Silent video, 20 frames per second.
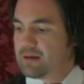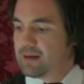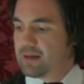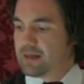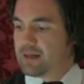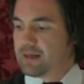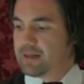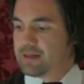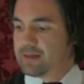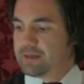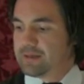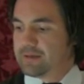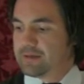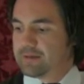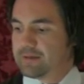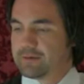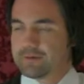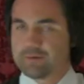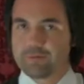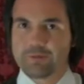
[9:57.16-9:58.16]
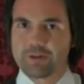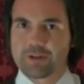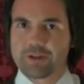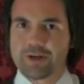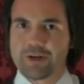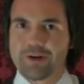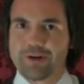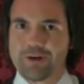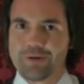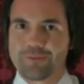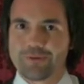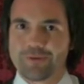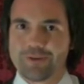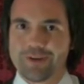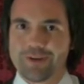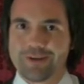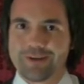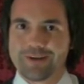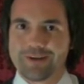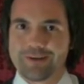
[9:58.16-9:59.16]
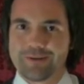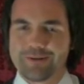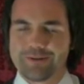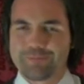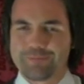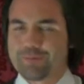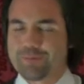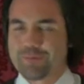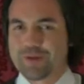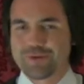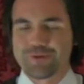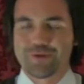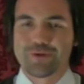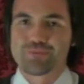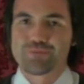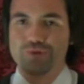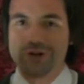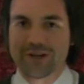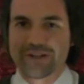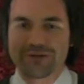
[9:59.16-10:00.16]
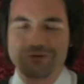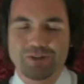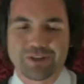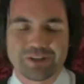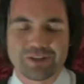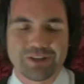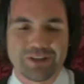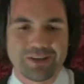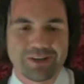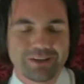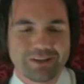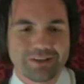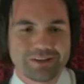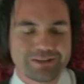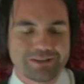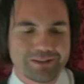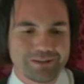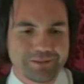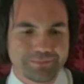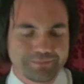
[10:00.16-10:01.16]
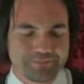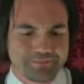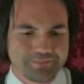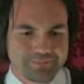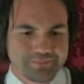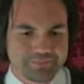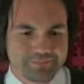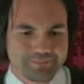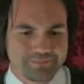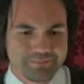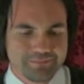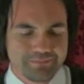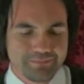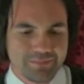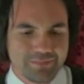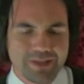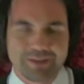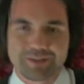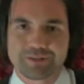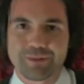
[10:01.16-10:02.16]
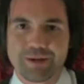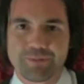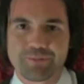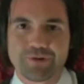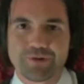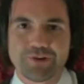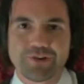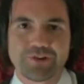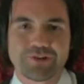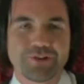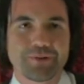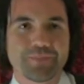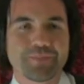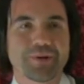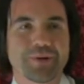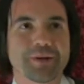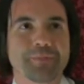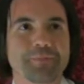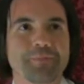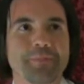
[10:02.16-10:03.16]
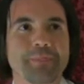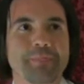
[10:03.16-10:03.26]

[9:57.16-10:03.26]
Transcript: and with that, hopefully uh, not too brazen with a lot of these, um, I guess my position, but